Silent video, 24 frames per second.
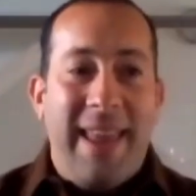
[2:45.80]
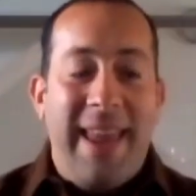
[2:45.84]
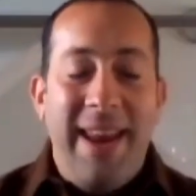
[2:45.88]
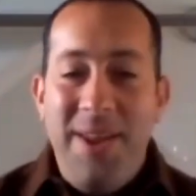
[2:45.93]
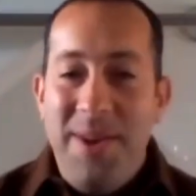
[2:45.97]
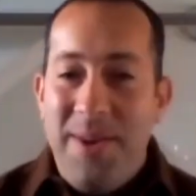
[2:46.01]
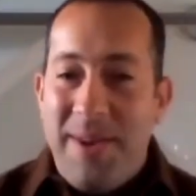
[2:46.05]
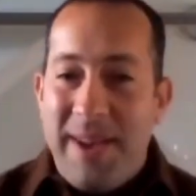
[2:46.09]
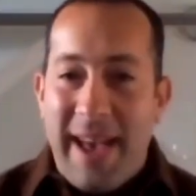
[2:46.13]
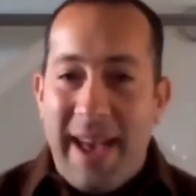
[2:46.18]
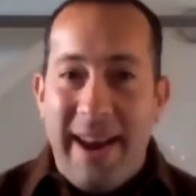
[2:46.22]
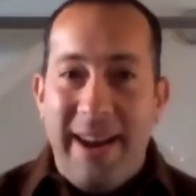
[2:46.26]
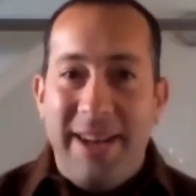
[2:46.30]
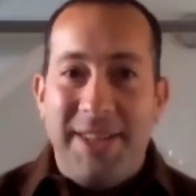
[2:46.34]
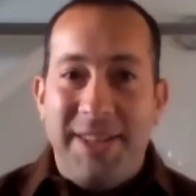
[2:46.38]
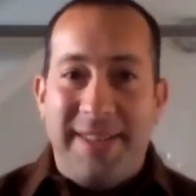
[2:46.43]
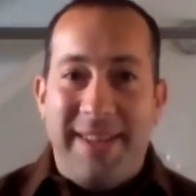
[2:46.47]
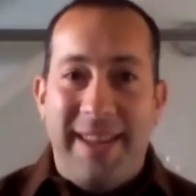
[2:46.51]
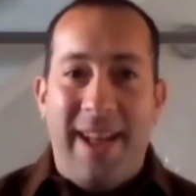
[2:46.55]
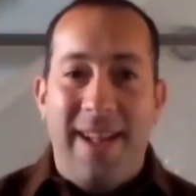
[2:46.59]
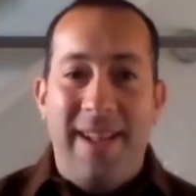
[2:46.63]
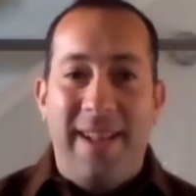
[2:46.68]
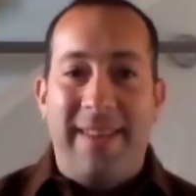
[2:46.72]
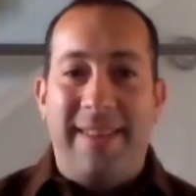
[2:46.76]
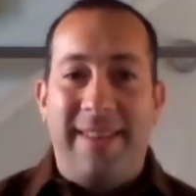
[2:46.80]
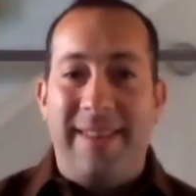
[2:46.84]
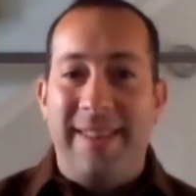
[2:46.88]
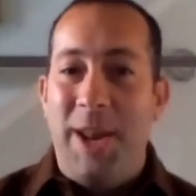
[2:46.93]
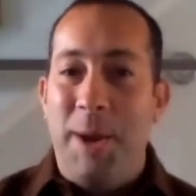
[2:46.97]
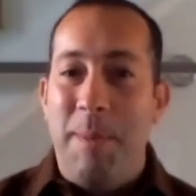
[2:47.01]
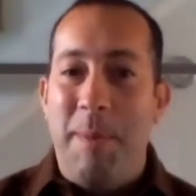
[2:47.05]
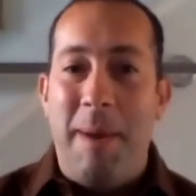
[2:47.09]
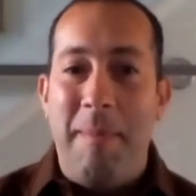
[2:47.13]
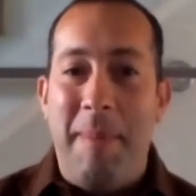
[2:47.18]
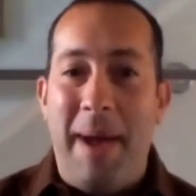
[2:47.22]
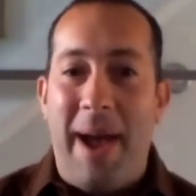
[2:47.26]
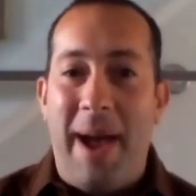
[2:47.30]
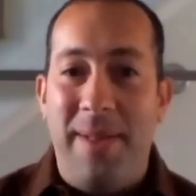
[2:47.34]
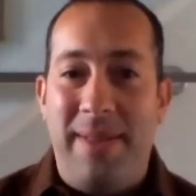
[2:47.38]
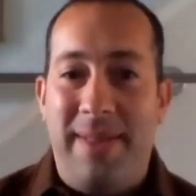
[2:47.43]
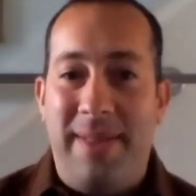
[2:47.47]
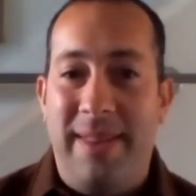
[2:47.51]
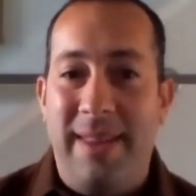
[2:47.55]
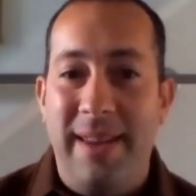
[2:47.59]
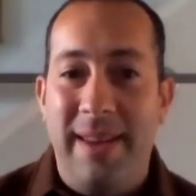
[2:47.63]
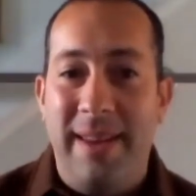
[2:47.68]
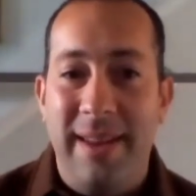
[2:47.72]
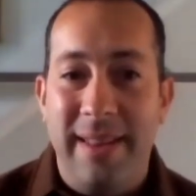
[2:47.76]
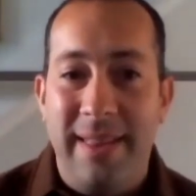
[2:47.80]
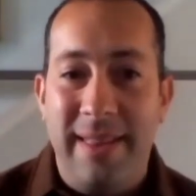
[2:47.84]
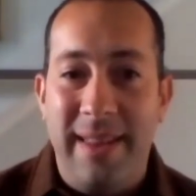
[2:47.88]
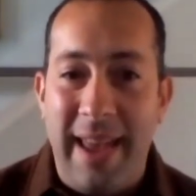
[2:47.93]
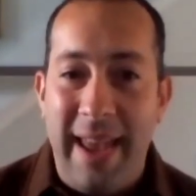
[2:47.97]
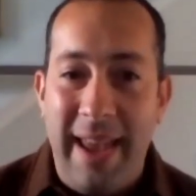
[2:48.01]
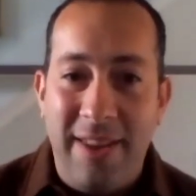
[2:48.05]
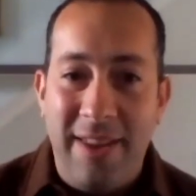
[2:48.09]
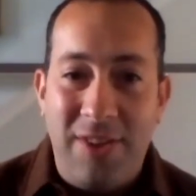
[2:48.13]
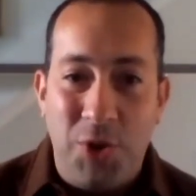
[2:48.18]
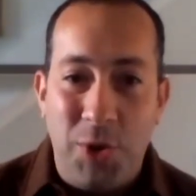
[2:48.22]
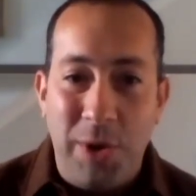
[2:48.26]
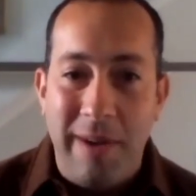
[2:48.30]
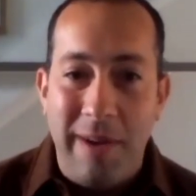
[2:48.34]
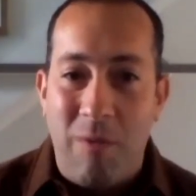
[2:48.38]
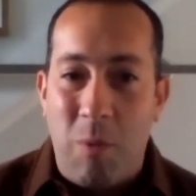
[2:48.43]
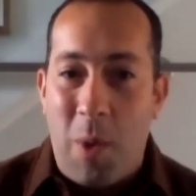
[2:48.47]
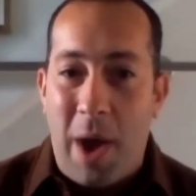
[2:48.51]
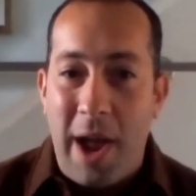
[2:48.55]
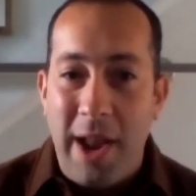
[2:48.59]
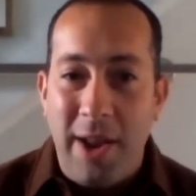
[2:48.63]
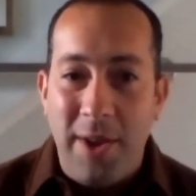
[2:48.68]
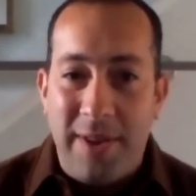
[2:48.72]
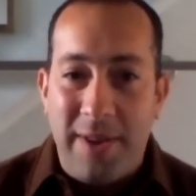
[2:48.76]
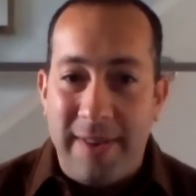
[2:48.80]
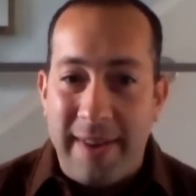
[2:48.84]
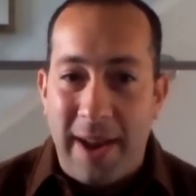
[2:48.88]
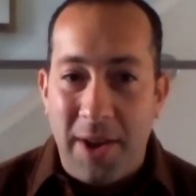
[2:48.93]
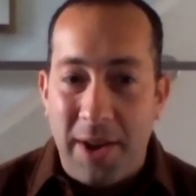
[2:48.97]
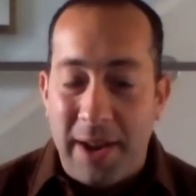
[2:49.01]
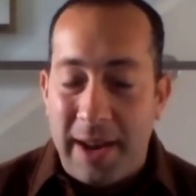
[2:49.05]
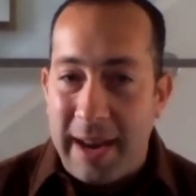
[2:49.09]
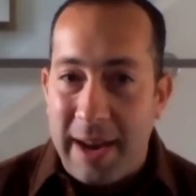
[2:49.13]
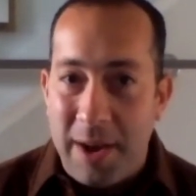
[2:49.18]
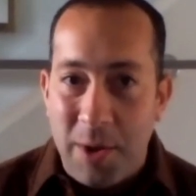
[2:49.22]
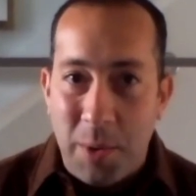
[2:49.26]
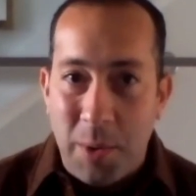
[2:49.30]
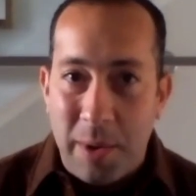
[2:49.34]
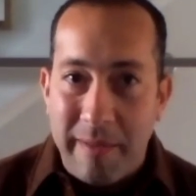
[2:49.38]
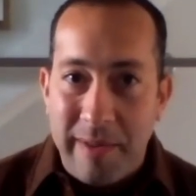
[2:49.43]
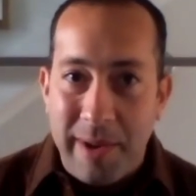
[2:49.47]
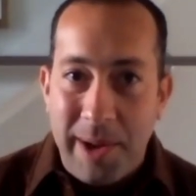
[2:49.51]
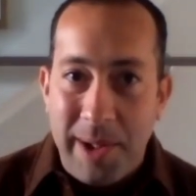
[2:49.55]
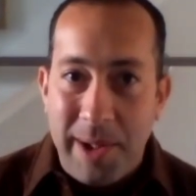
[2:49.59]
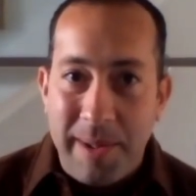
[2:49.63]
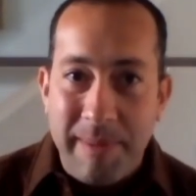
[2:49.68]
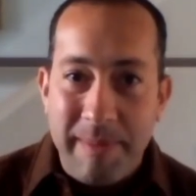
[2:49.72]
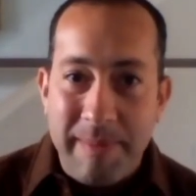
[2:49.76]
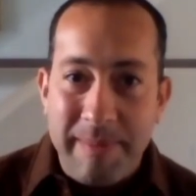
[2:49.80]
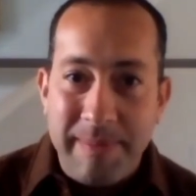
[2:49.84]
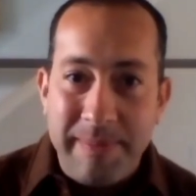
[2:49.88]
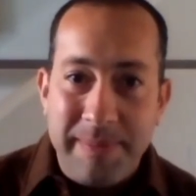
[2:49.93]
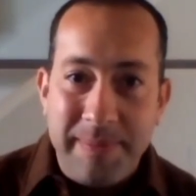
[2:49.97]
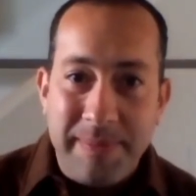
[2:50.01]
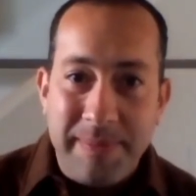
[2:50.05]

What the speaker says: can you kind of just tell us a little bit about the history of why you settled in Urville?